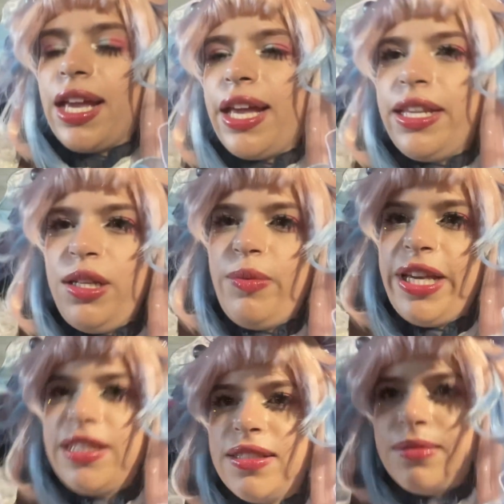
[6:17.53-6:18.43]

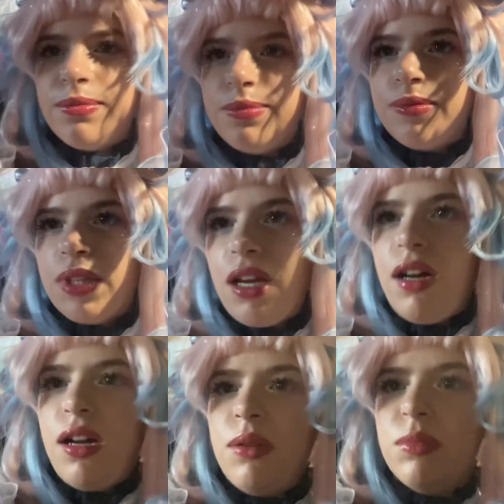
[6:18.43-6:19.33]
Anyways,
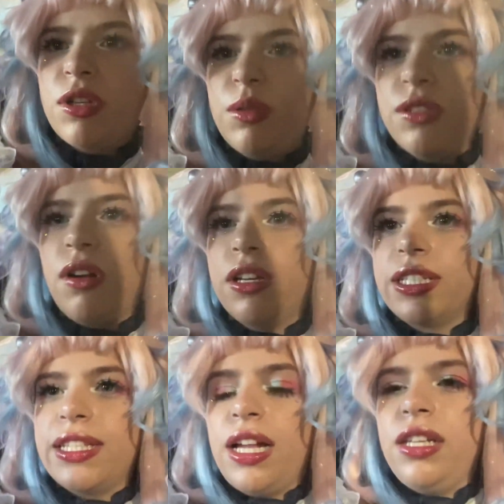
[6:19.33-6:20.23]
we're going to
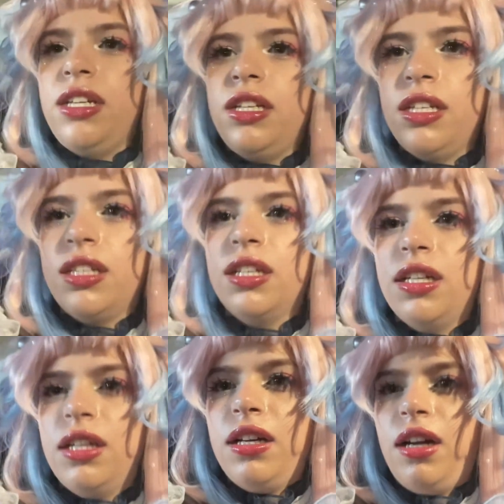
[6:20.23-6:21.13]
Artist Alley.
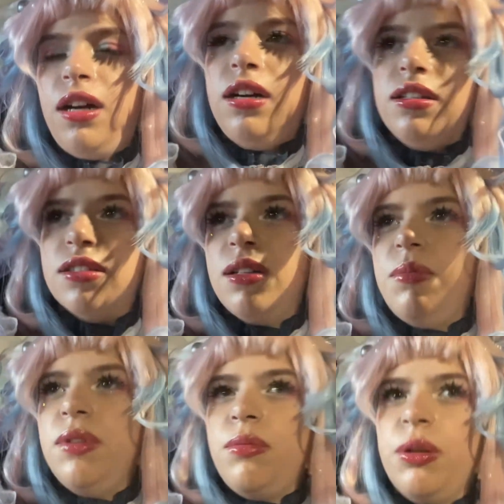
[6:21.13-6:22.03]
One
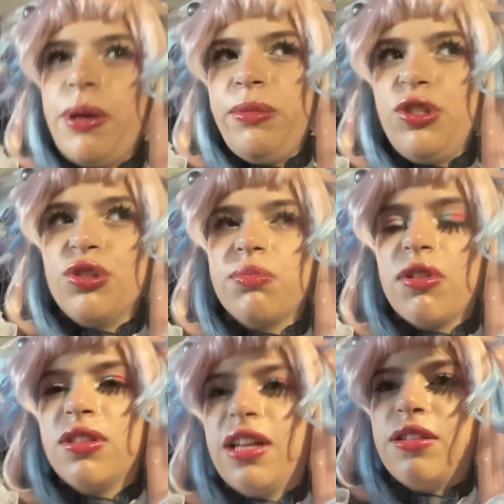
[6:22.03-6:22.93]
of my mutuals
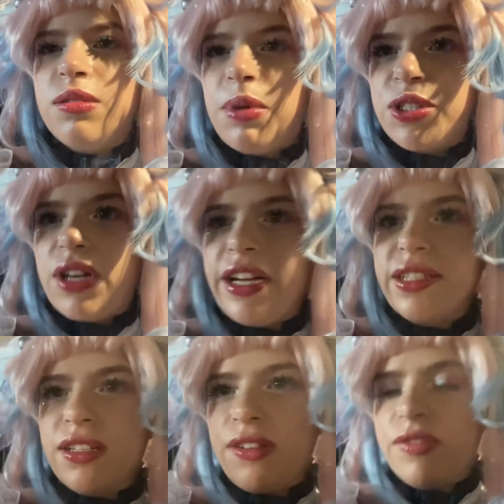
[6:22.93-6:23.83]
posted that there's Monster High
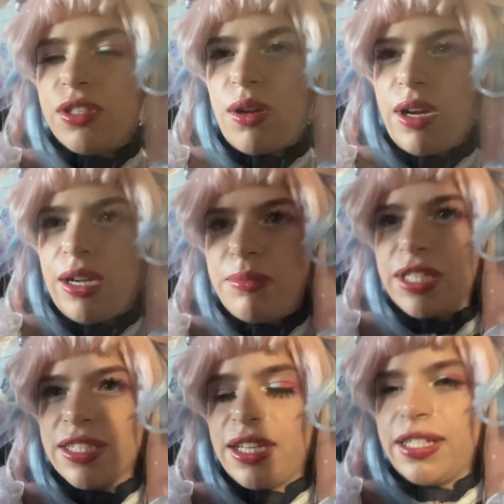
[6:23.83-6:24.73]
stuff, so I'm
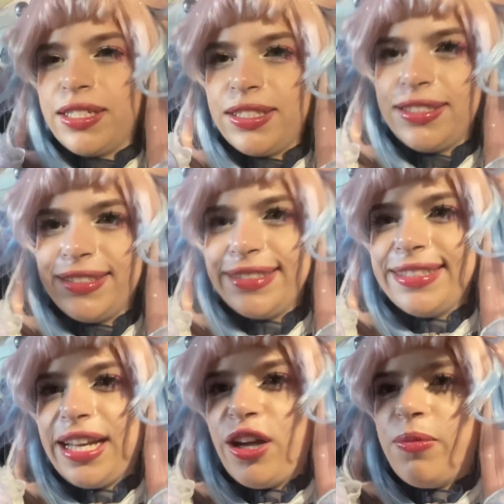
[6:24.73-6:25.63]
excited.
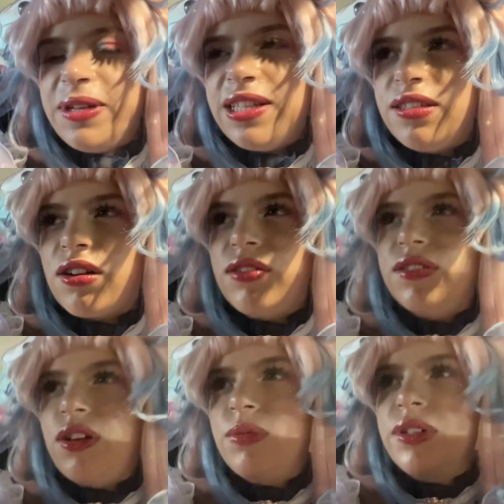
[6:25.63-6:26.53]
I hope I see Star
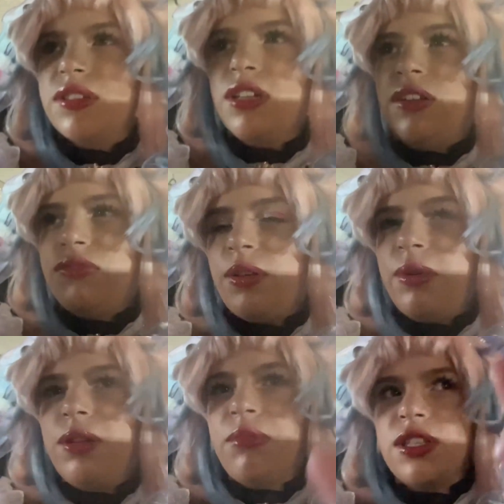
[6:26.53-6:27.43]
Rail stuff. I
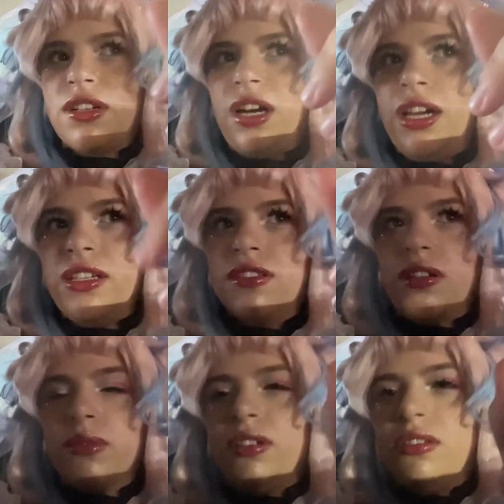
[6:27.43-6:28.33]
want Monster High, Star
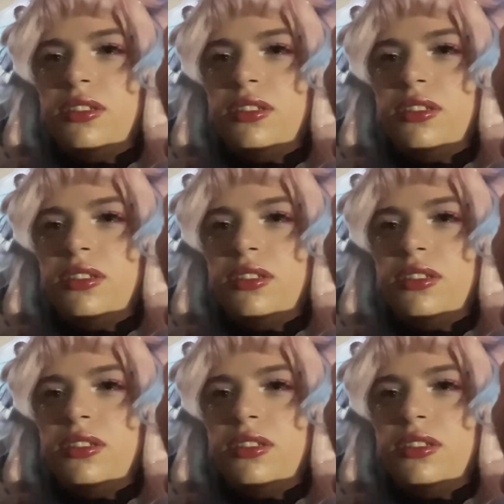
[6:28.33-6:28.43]
Rail.